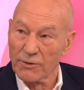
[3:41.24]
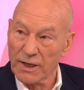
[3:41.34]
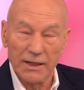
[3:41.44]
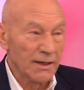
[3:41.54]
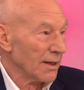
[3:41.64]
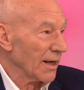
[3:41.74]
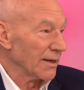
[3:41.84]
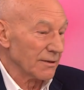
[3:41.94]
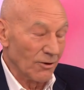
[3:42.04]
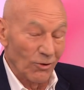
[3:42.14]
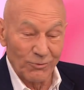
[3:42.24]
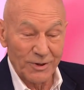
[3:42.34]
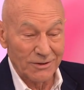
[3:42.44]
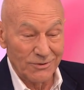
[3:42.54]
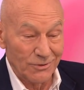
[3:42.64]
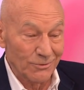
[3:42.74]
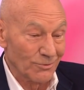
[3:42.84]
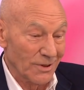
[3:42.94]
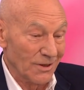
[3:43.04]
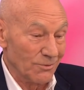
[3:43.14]
go in, and all we could do,
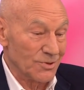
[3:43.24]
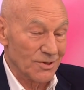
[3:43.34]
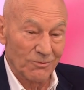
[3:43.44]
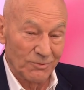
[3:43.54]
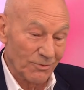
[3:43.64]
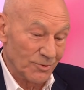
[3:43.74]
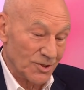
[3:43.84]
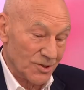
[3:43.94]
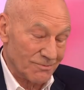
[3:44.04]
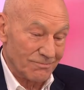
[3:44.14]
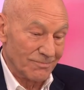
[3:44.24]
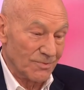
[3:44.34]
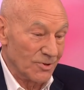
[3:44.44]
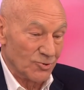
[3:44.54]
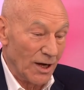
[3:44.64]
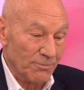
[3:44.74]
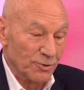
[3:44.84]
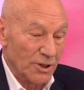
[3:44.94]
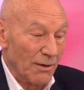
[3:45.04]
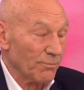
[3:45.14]
really, was we would just try and
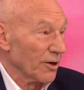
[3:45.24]
put our